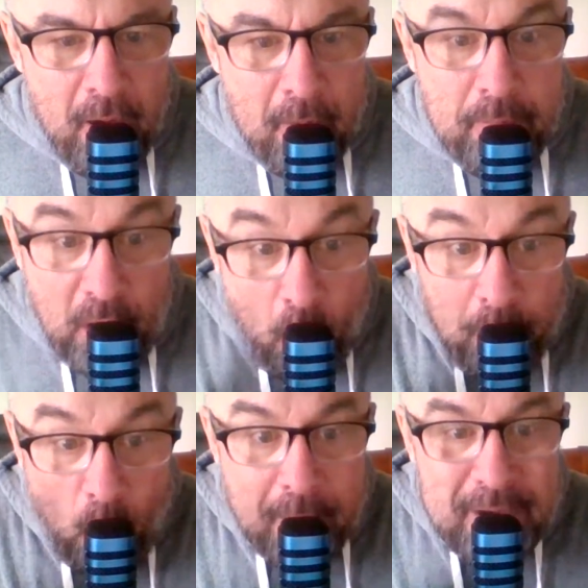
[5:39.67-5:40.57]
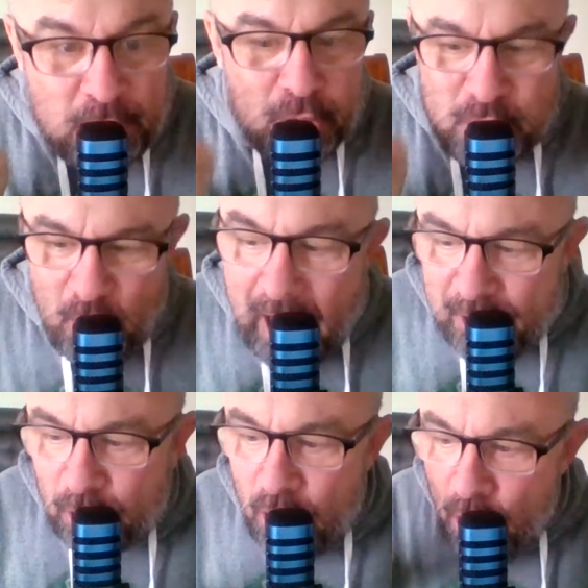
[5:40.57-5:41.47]
But oh boy, Mr.
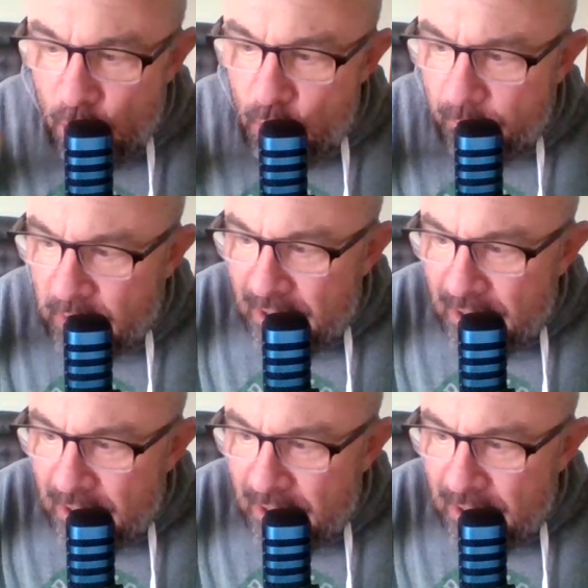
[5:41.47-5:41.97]
Scheidecker, who